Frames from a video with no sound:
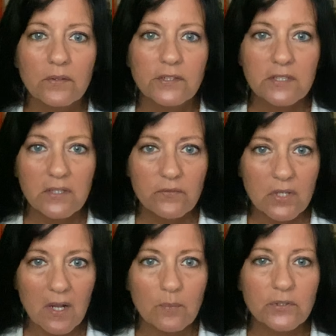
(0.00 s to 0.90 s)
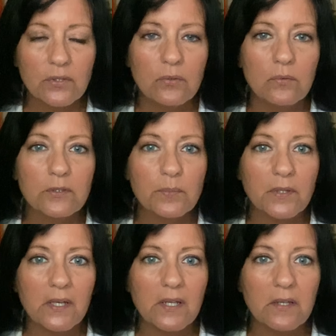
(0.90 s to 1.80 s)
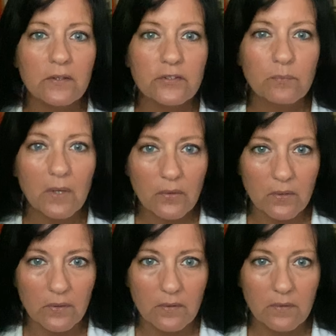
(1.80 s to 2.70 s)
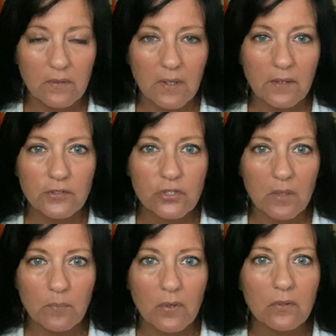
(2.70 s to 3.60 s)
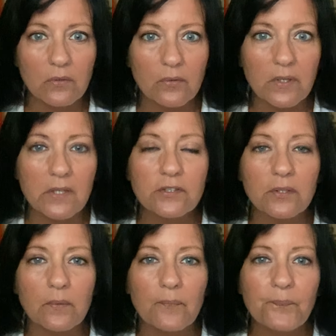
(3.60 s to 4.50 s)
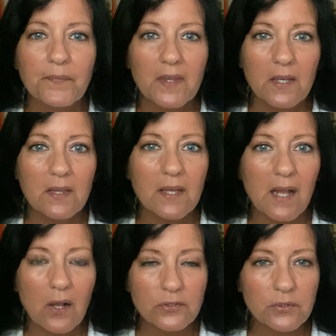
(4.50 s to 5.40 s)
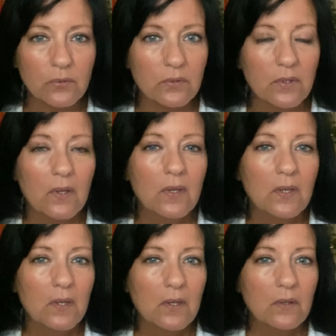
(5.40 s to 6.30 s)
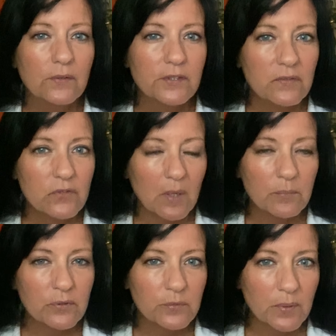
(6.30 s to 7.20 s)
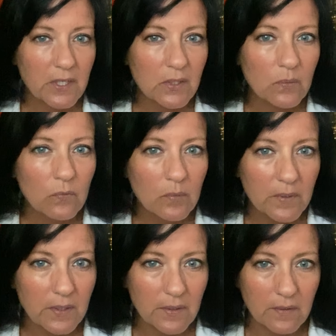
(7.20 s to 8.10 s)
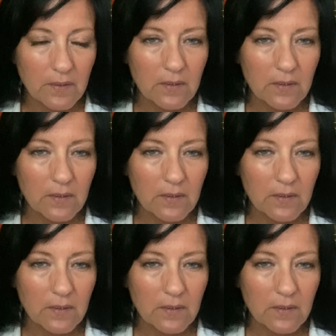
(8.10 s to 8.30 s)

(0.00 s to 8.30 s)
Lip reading: Steve Jobs, who was playing his mother as John Bartolone. So in that household, Steve Jobs was playing a woman